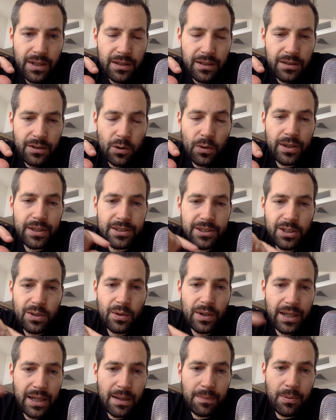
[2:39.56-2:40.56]
coin is
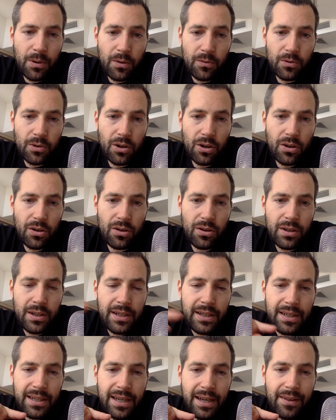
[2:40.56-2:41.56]
going up overall,
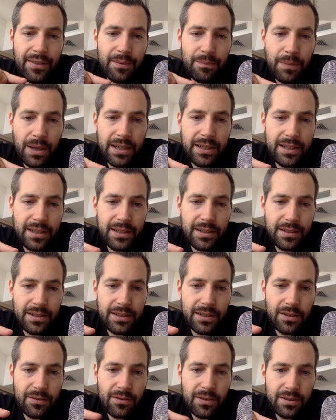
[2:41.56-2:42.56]
and the money
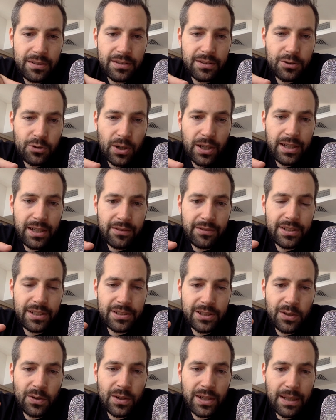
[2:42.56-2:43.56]
trading every day
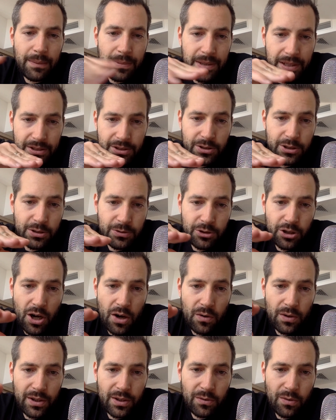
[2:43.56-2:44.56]
is going up, and it's just
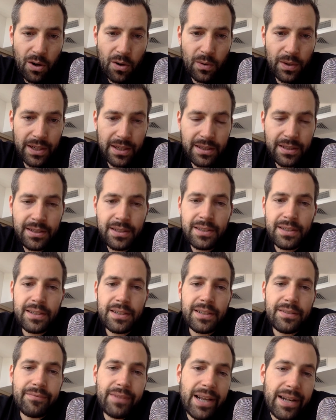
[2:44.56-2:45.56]
generally growing,
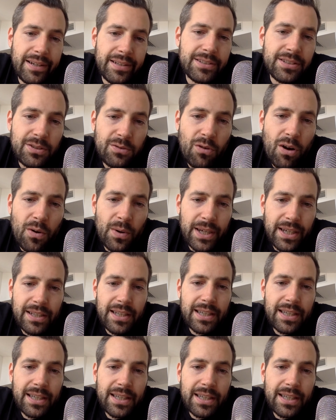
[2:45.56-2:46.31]
then it's growing.